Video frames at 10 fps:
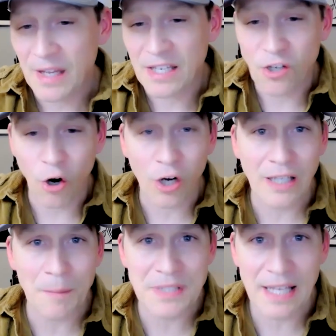and
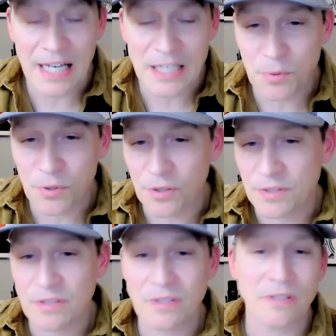narcolepsy
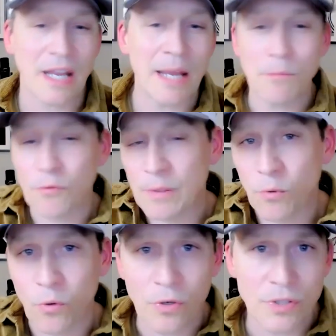experts, Anne-Marie
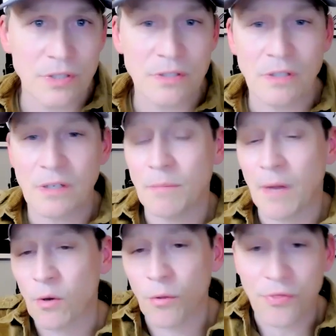Morse,
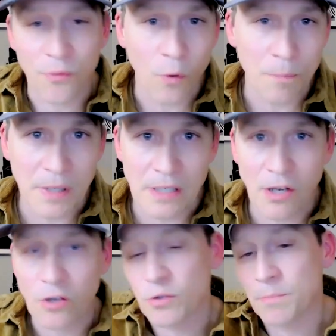Michael Thorpe,
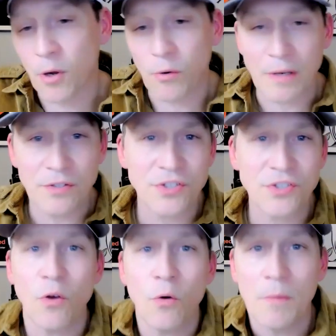Dr. Boga. There's
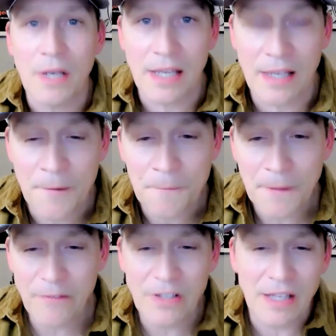so many,
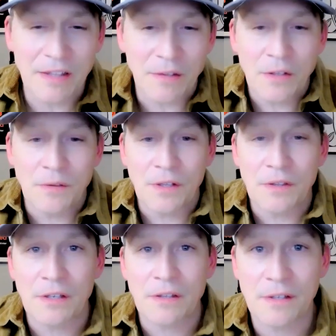even
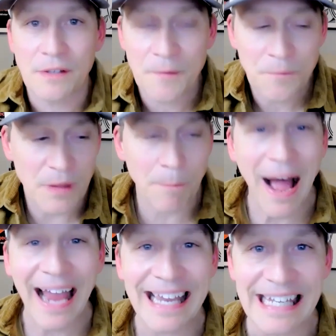the
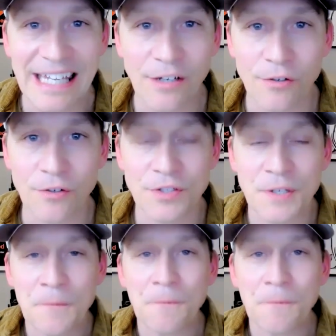pioneers